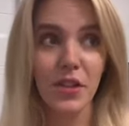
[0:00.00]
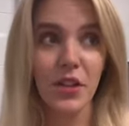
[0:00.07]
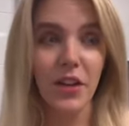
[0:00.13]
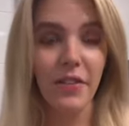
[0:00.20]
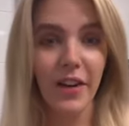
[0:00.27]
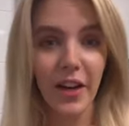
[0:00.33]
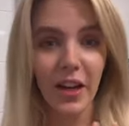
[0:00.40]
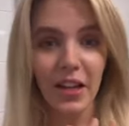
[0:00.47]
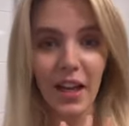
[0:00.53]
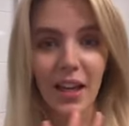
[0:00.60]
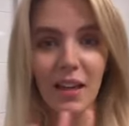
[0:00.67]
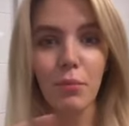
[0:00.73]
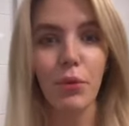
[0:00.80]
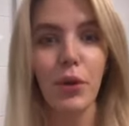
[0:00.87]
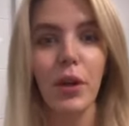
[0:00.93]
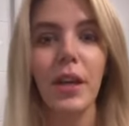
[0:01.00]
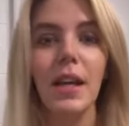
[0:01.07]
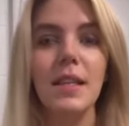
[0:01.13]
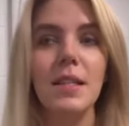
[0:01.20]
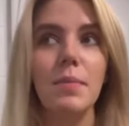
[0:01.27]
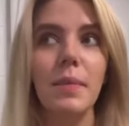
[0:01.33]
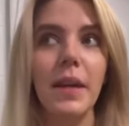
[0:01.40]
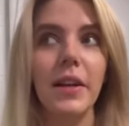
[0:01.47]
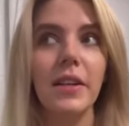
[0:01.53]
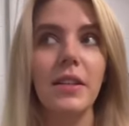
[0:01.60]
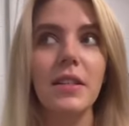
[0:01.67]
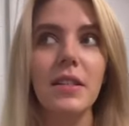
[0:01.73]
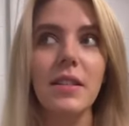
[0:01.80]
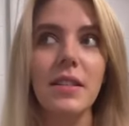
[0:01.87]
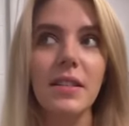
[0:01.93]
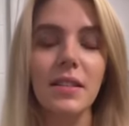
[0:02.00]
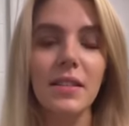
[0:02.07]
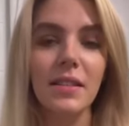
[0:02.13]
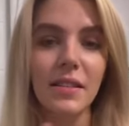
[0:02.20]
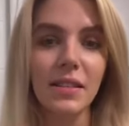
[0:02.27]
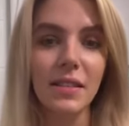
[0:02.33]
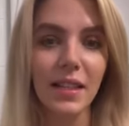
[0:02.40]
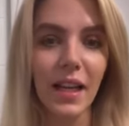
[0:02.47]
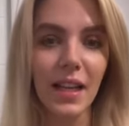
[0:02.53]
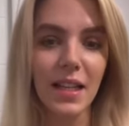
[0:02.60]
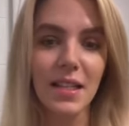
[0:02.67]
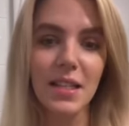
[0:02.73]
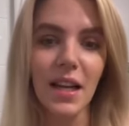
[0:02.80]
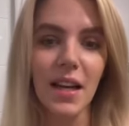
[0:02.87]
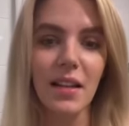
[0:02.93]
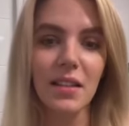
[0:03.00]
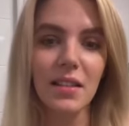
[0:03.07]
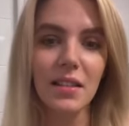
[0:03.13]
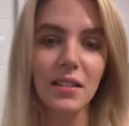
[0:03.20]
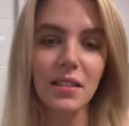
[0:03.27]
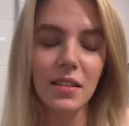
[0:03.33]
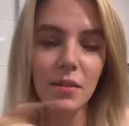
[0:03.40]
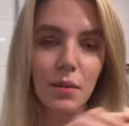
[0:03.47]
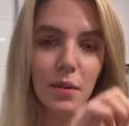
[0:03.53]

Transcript: which are very like Britney Spears, 90s style,